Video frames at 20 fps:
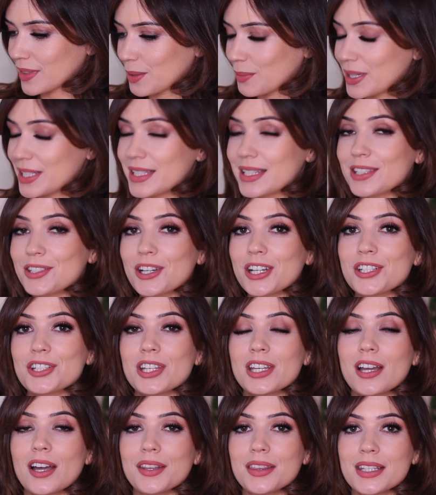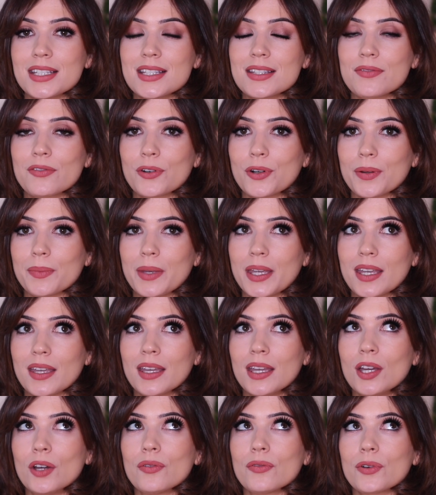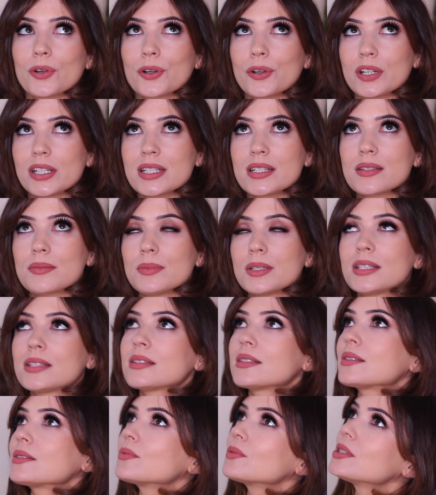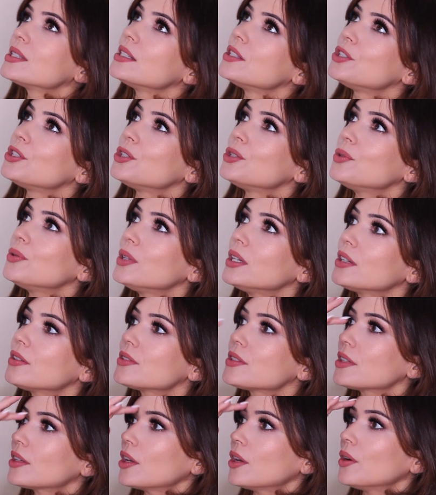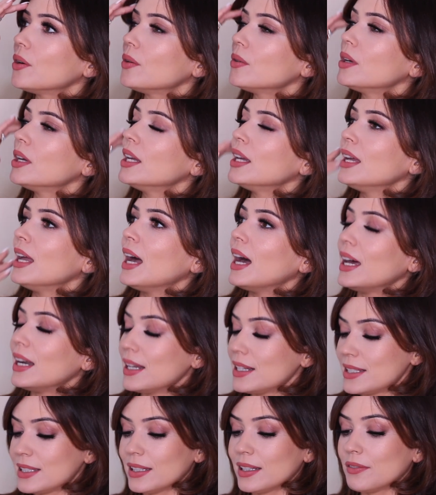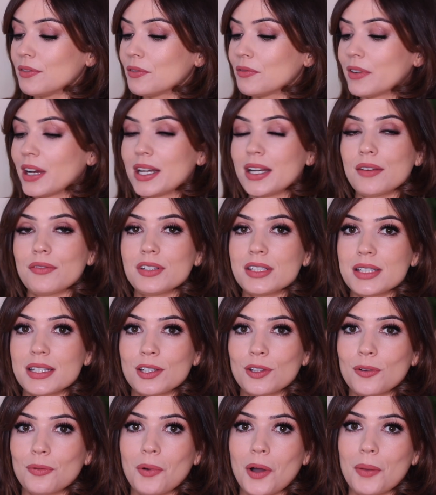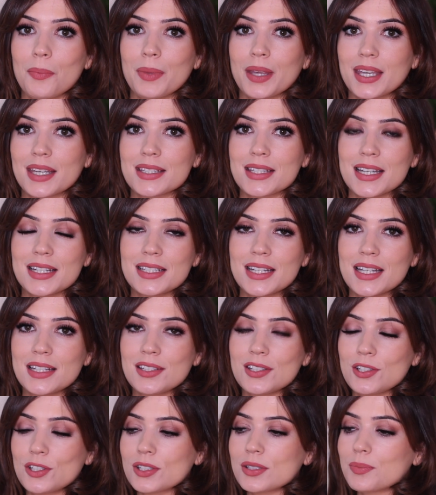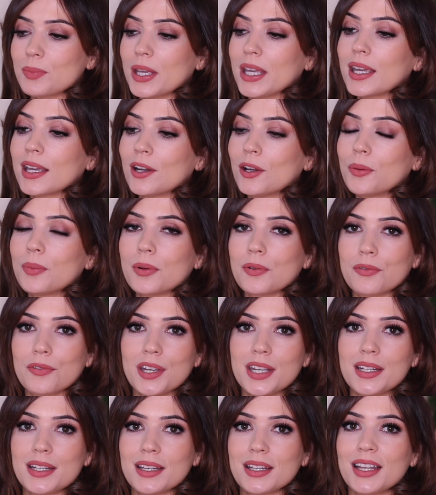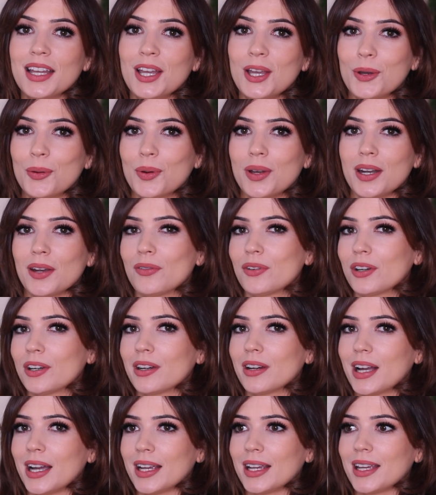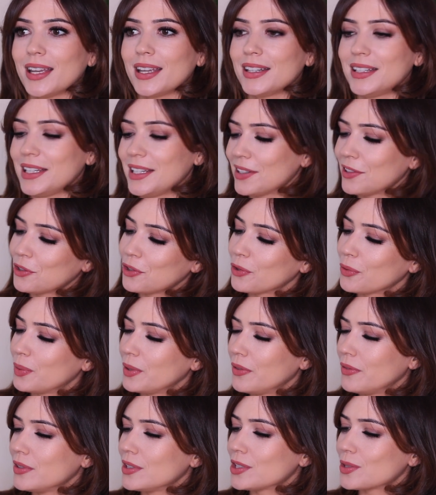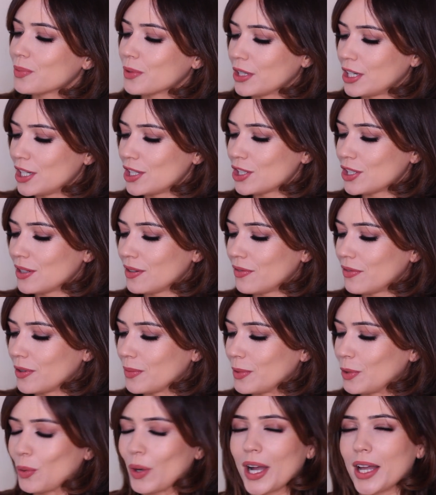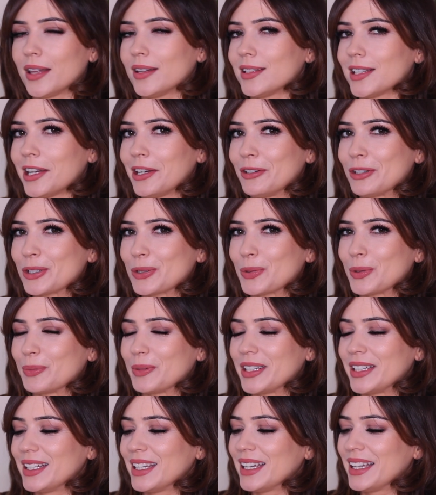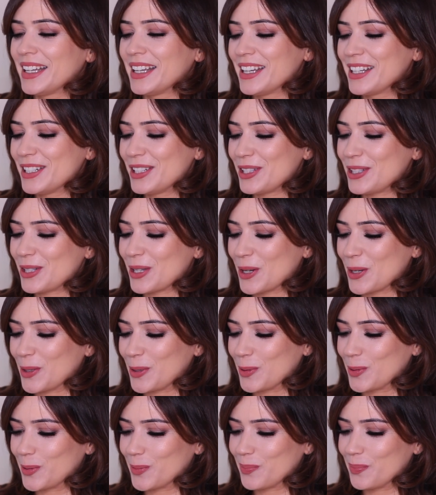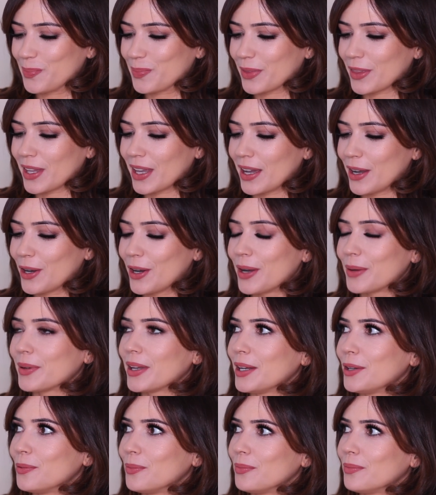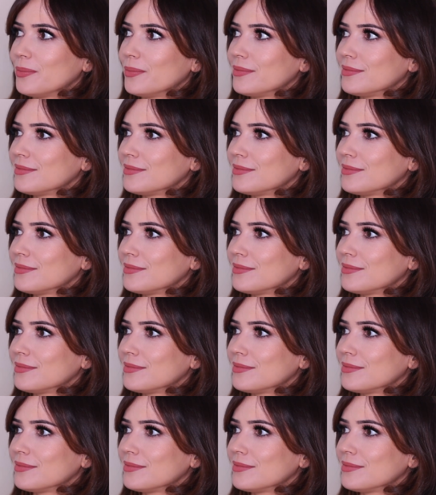my sister actually got this for me for christmas was it two years ago and i still haven't read every single one because i tend to just pick it up and read it whenever i need a little bit of inspiration from a wild irish woman so oh i'm getting